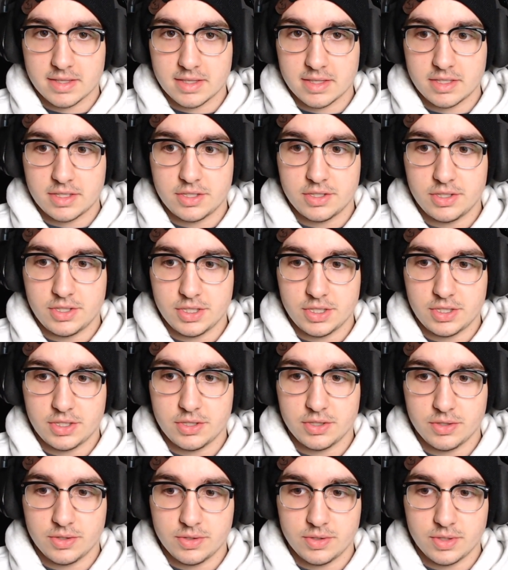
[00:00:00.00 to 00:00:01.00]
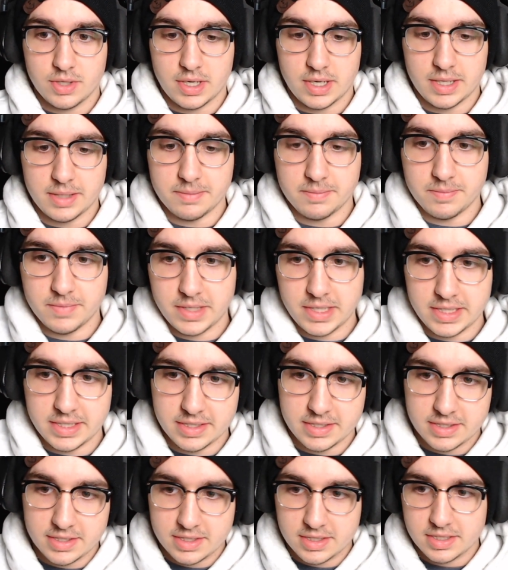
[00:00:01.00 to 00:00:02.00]
Jujutsu
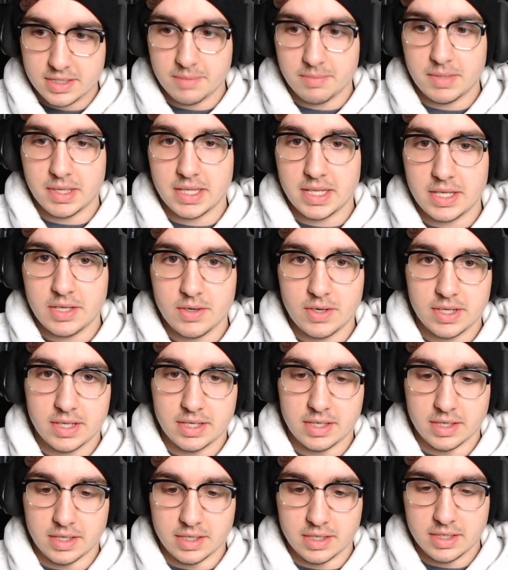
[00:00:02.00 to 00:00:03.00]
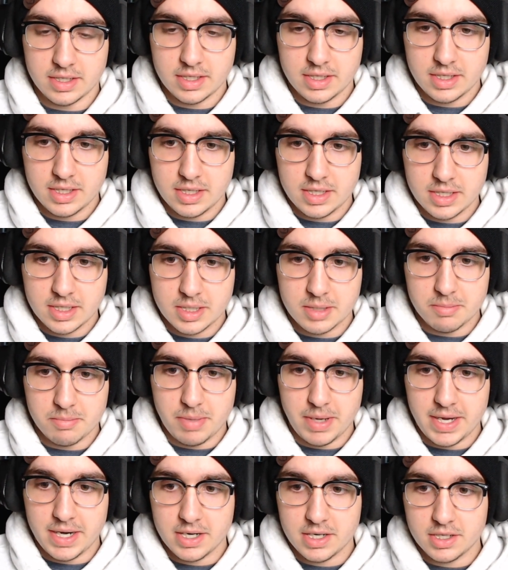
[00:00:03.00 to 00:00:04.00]
is something that you can
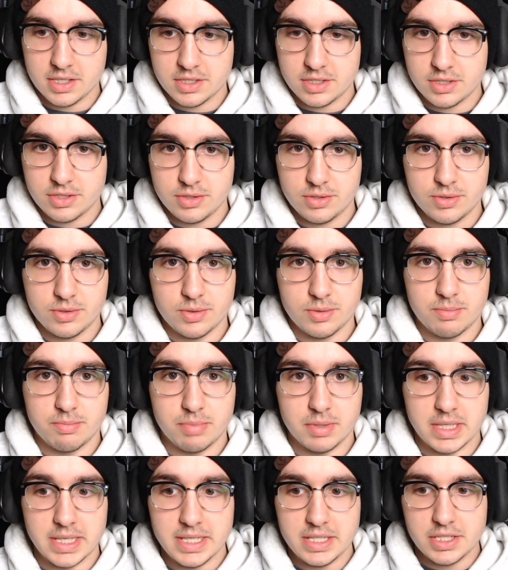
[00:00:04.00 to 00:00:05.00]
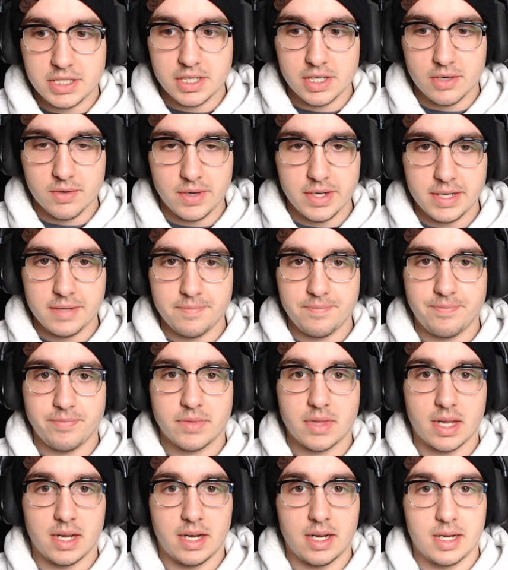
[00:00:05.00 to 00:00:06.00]
compare to Bleach in a way.
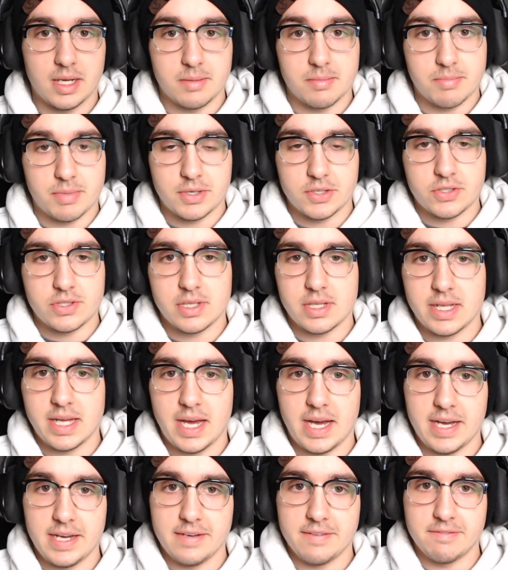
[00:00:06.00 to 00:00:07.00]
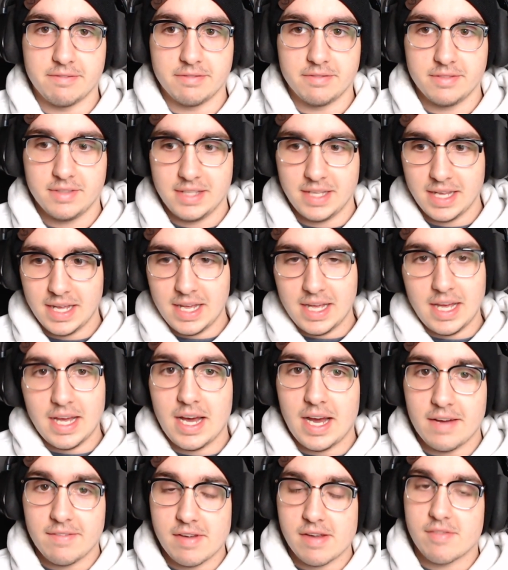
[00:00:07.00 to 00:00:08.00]
And personally, I've
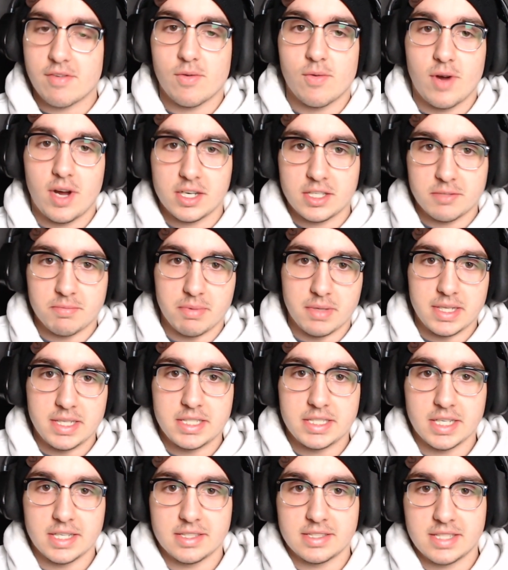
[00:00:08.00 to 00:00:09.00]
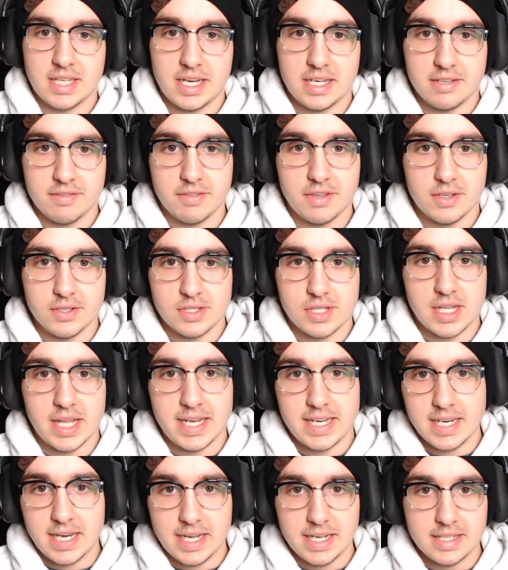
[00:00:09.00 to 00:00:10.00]
never watched Bleach outside of those late
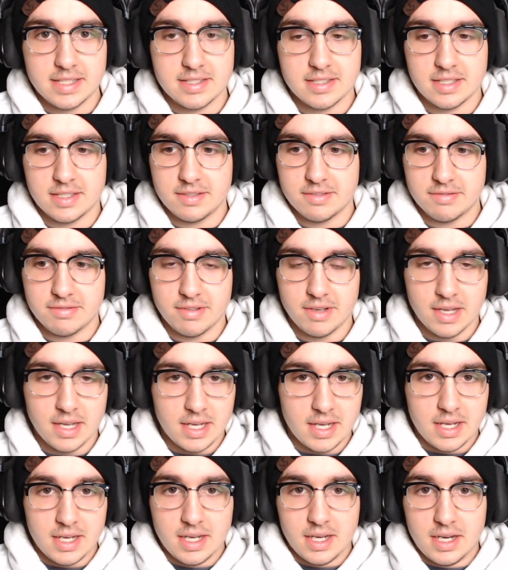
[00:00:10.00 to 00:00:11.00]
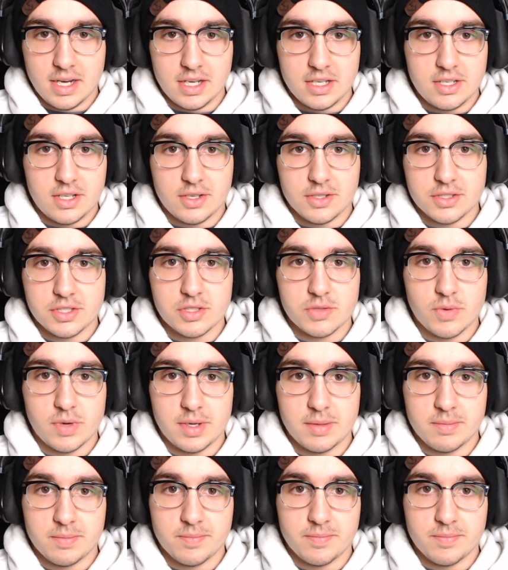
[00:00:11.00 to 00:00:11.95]
nights of Adult Swim.